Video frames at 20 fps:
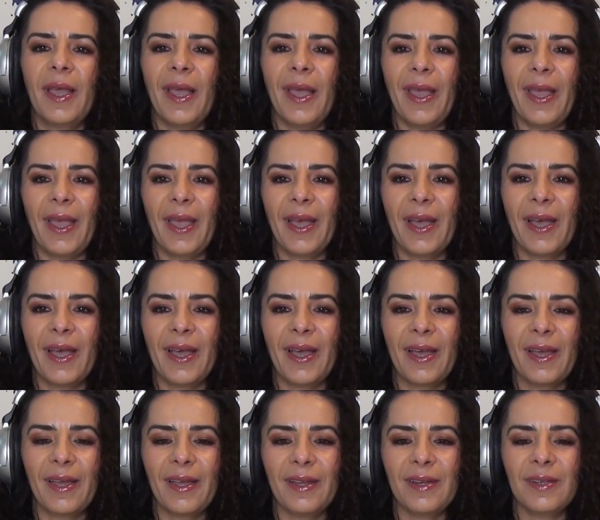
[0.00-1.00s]

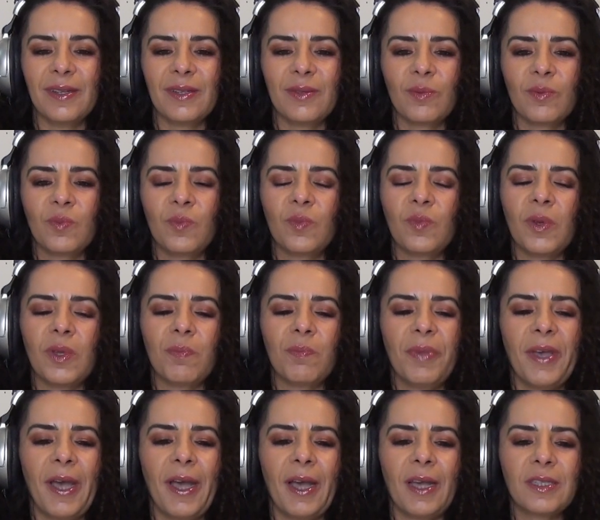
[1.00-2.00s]
And we
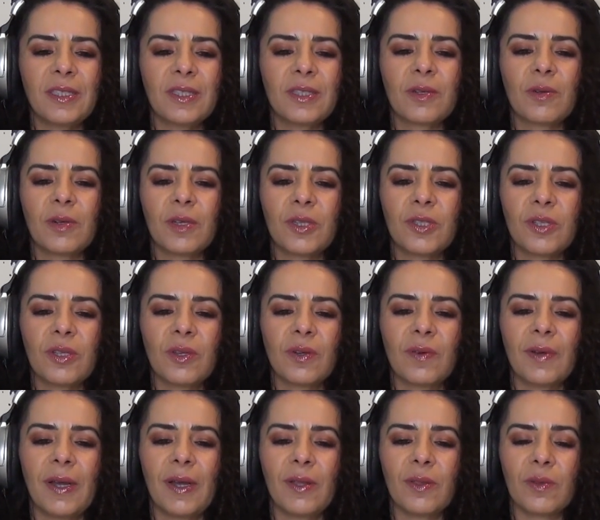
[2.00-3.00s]
passed the crystal
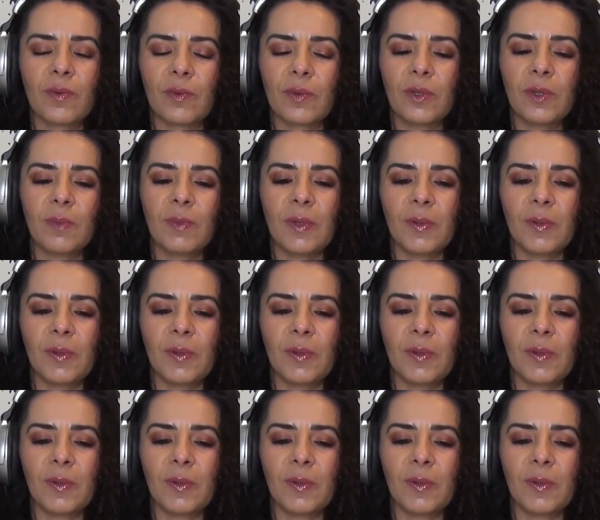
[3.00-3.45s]
around the room.